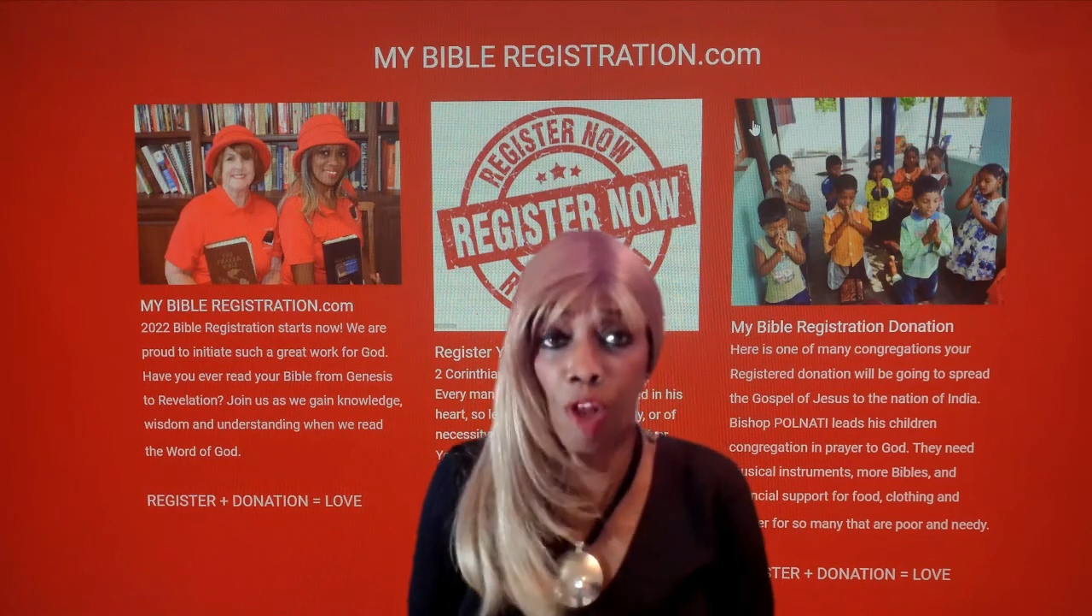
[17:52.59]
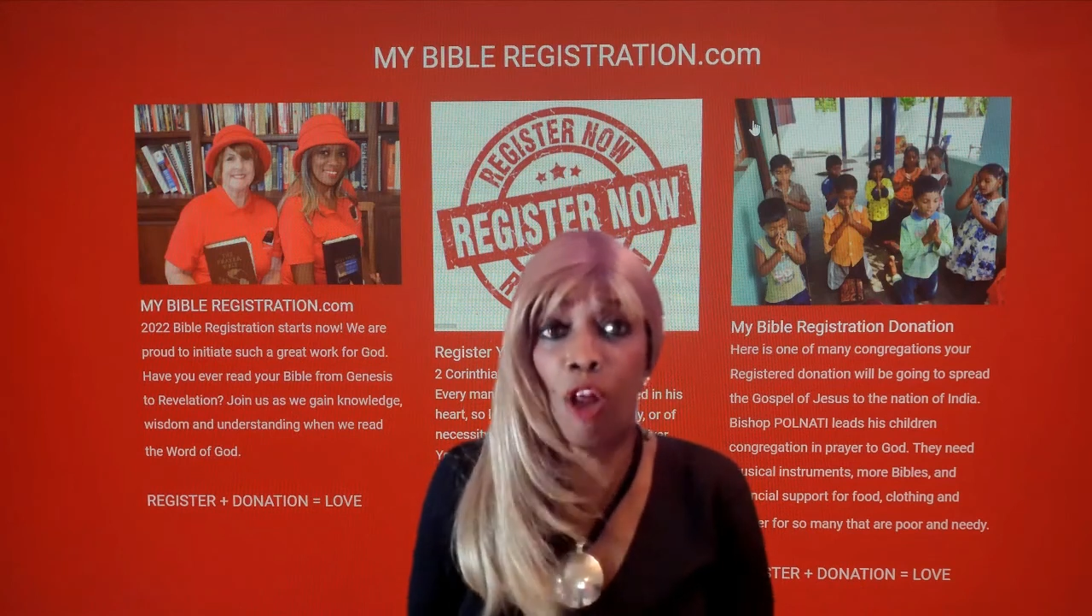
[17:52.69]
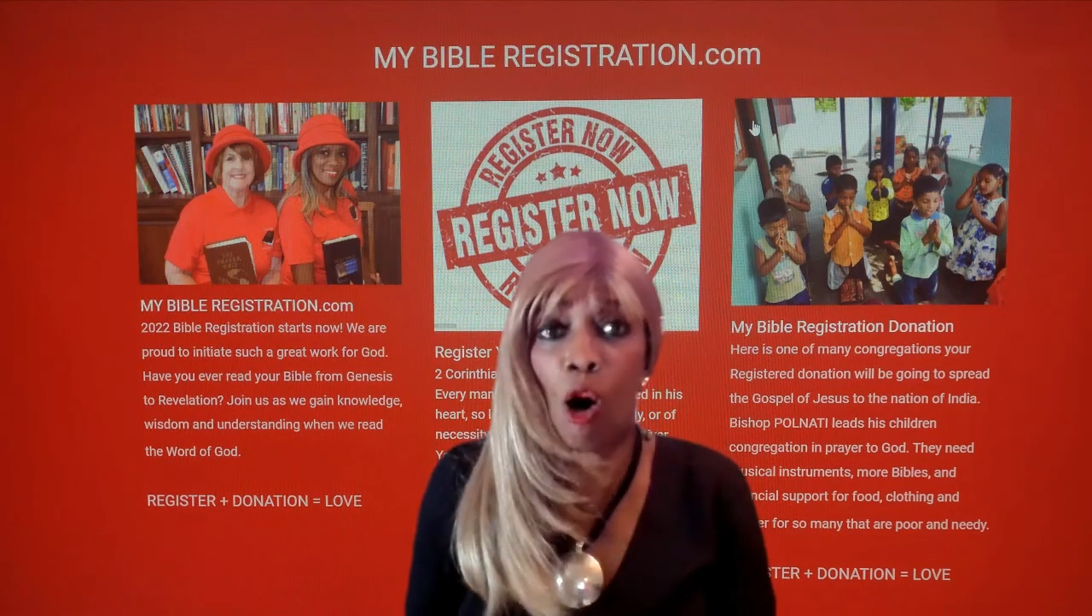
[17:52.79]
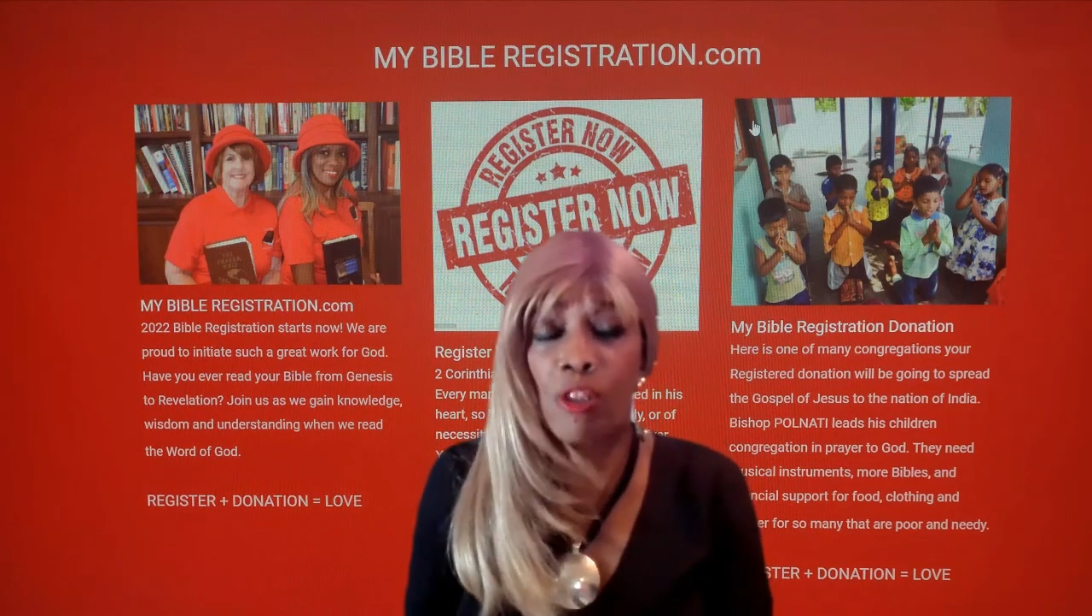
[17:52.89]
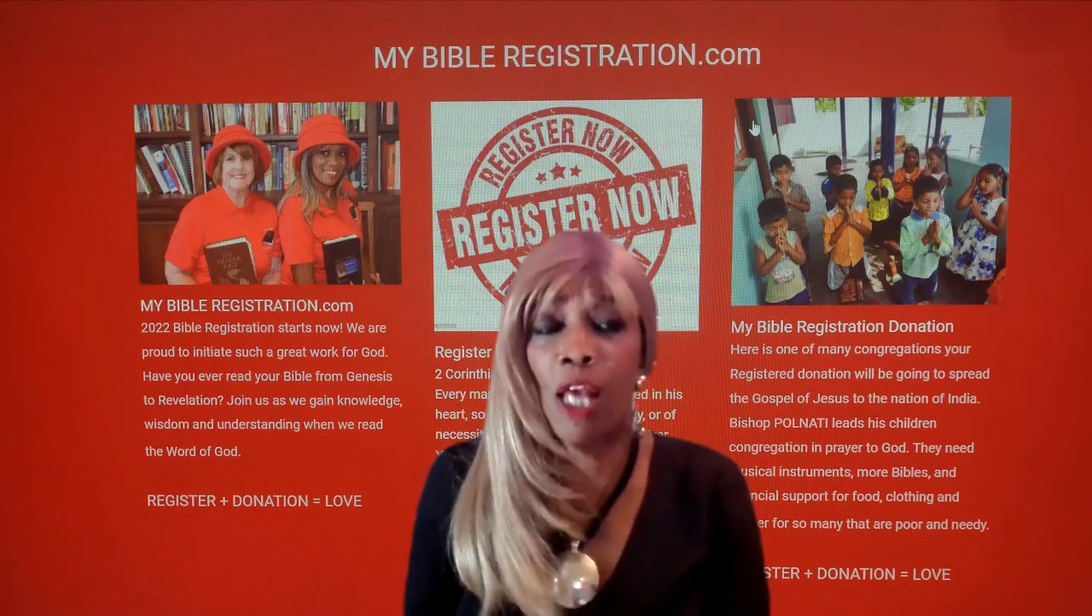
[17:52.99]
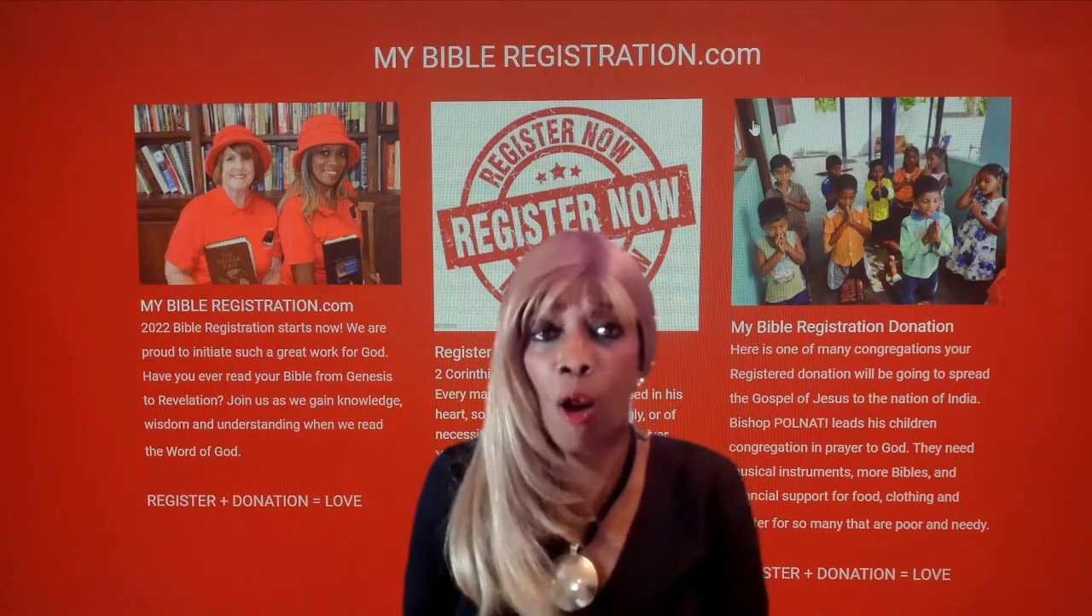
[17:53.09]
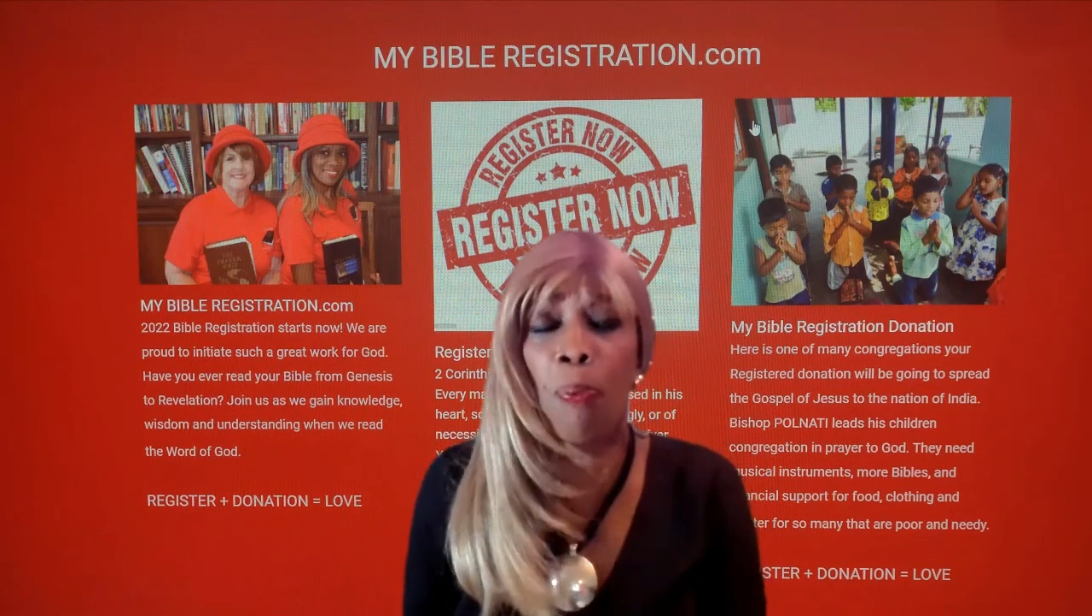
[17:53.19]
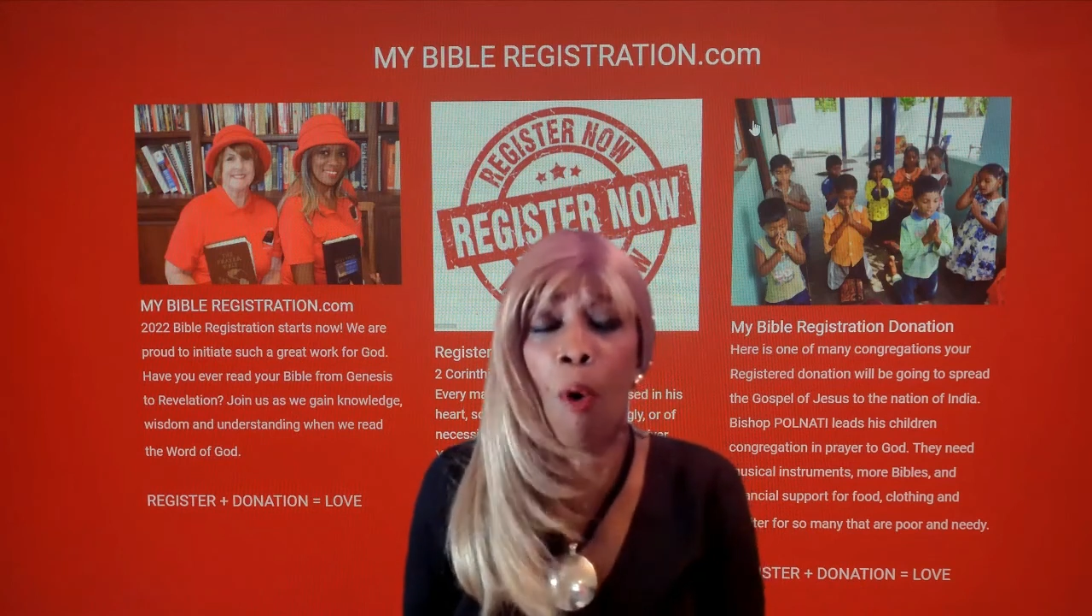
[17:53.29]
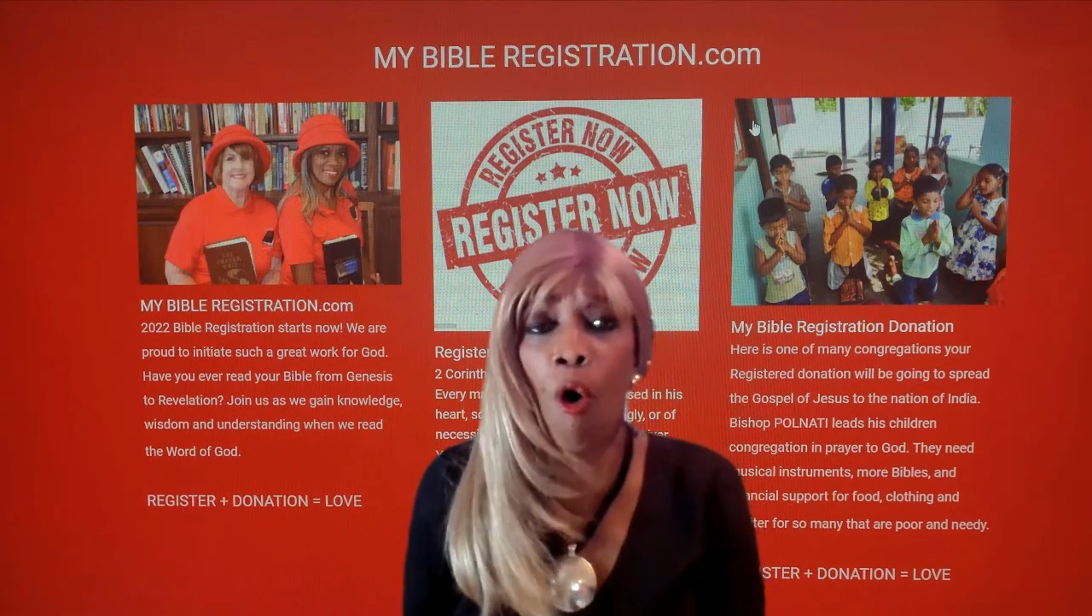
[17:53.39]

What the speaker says: to those that are